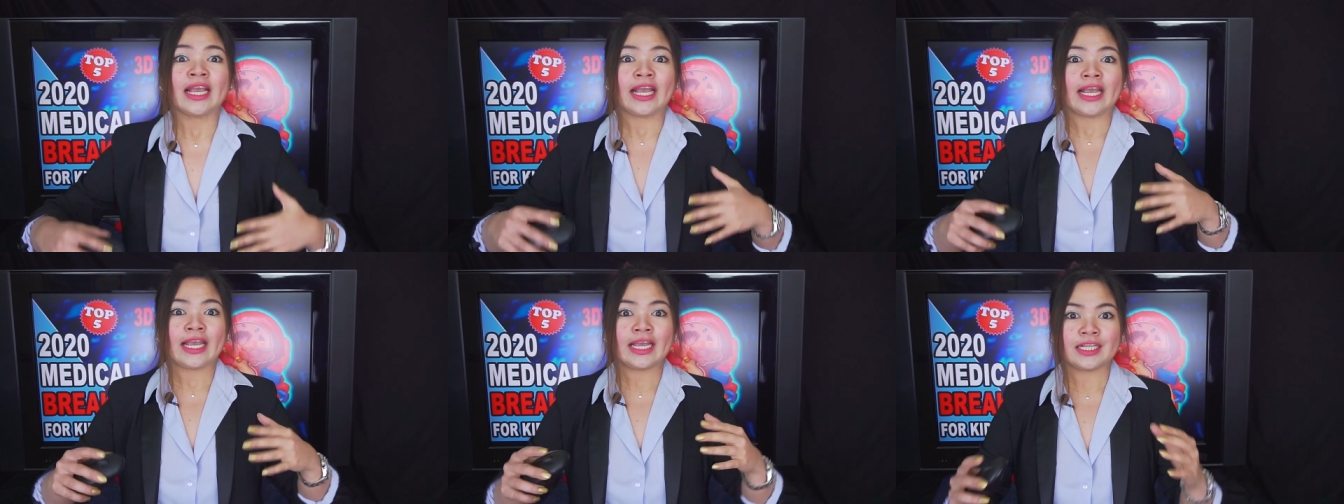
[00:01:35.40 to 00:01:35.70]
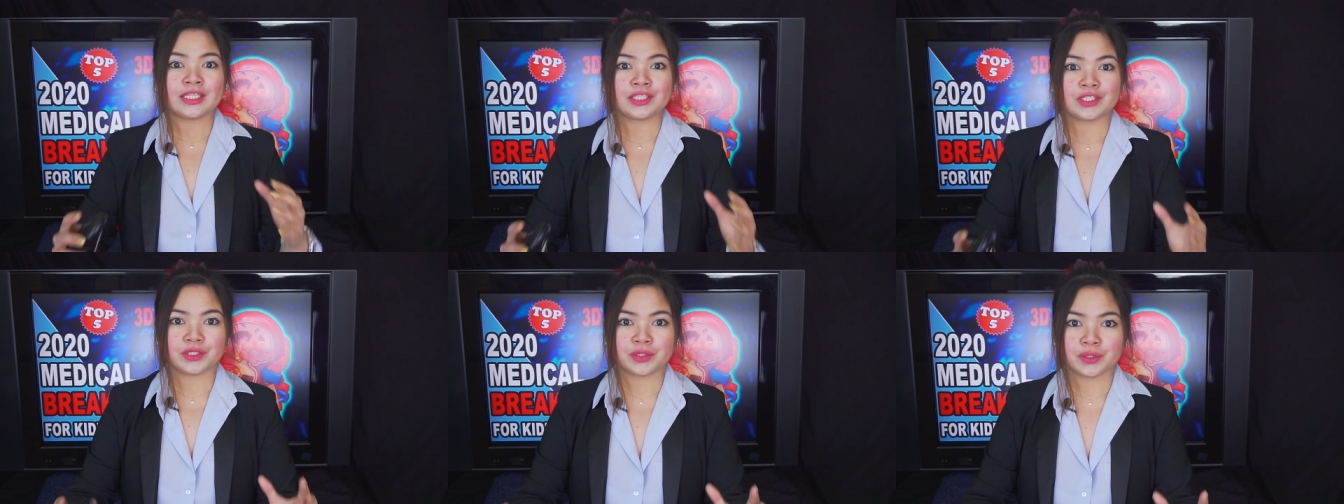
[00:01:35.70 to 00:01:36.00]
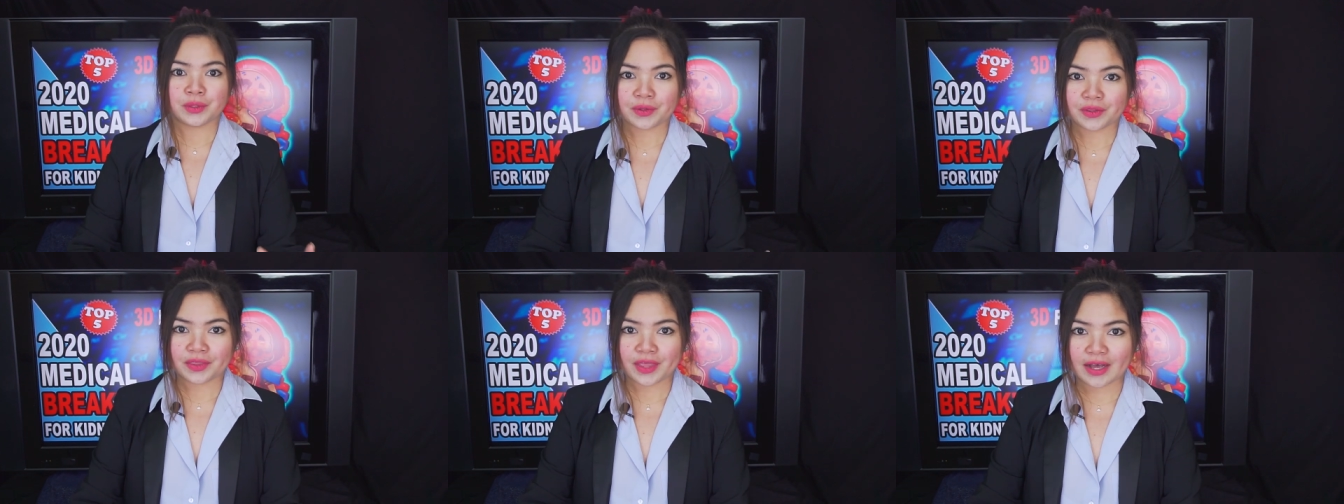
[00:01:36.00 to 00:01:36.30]
In
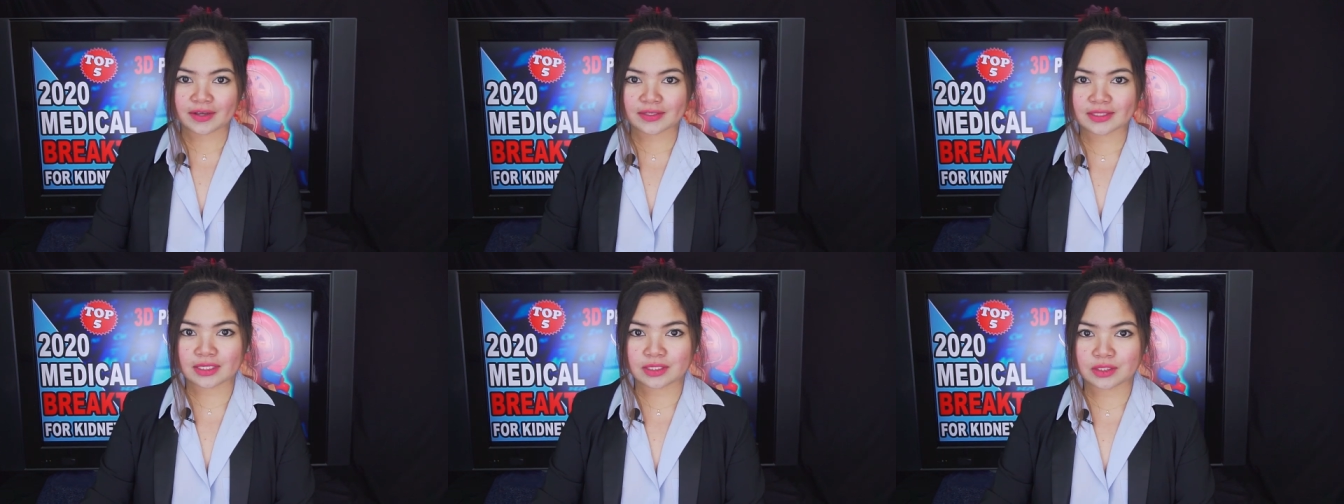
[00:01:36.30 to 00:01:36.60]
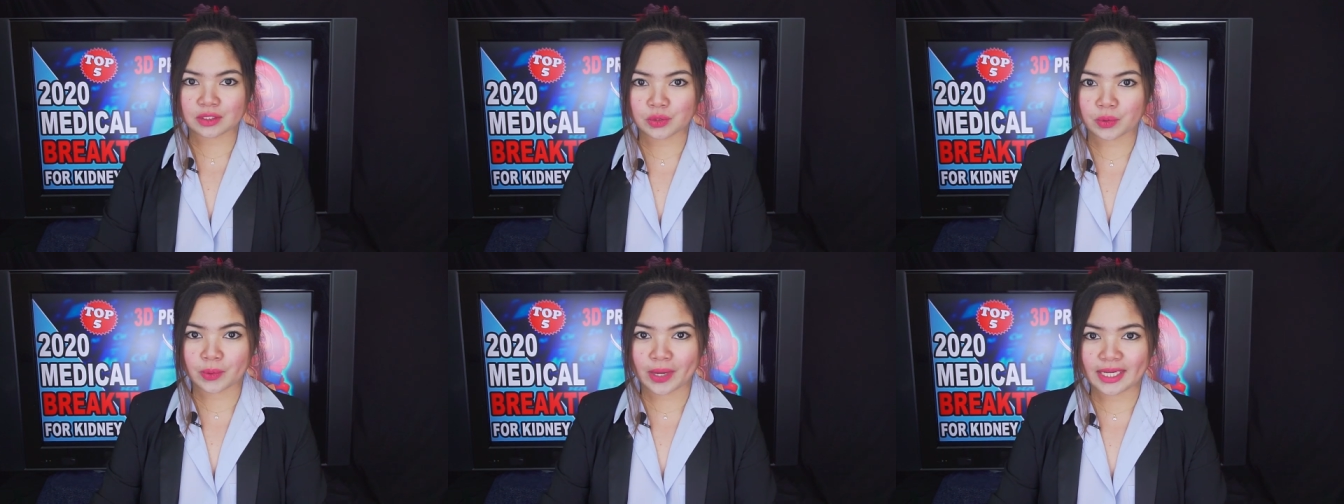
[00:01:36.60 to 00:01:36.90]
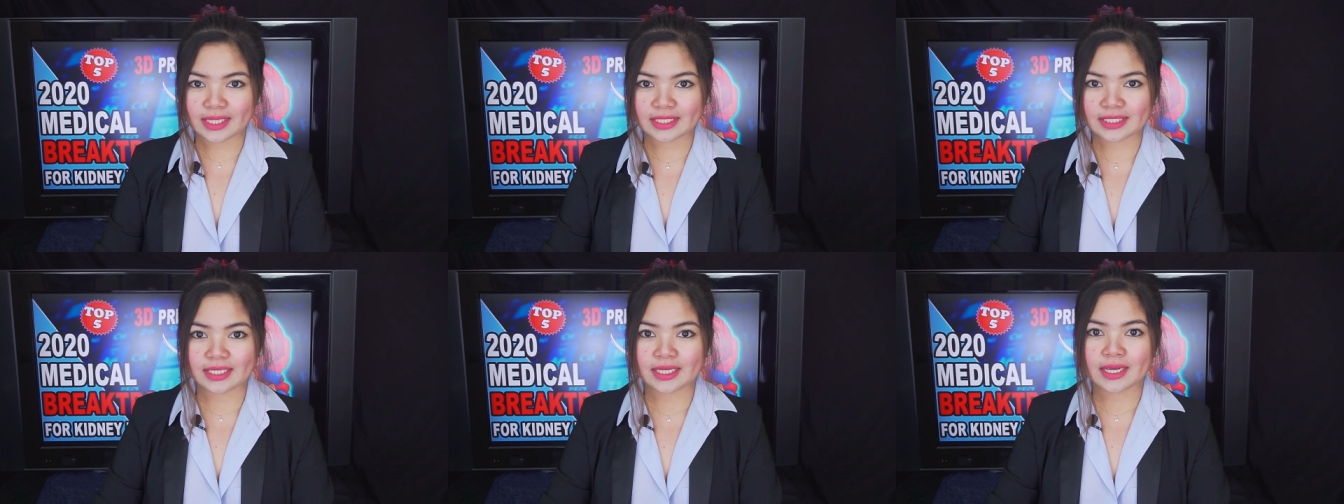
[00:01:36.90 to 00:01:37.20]

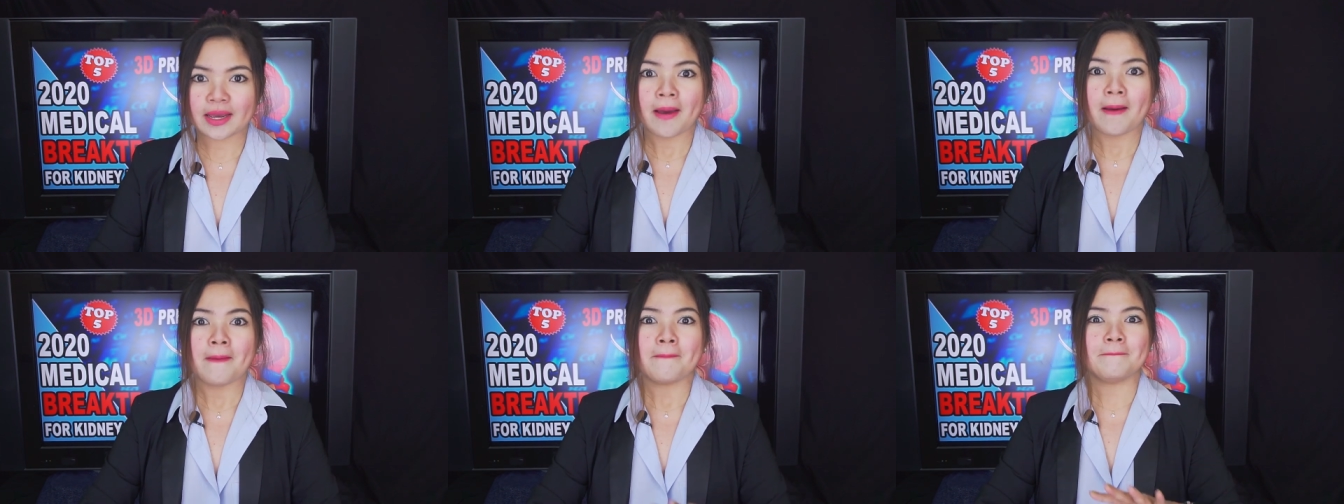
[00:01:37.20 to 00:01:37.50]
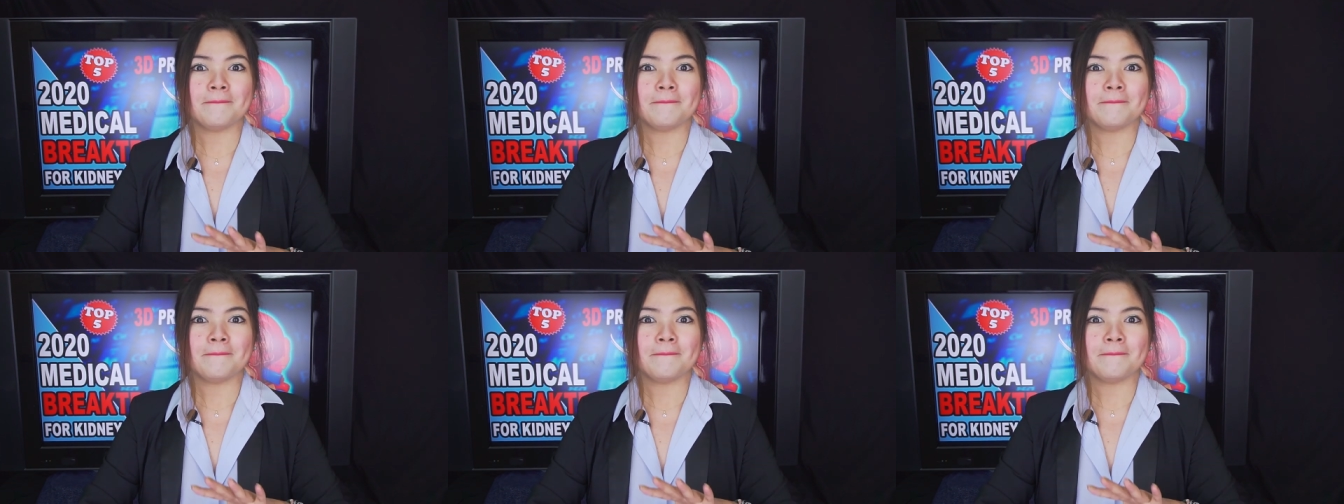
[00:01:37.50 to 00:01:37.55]
2020,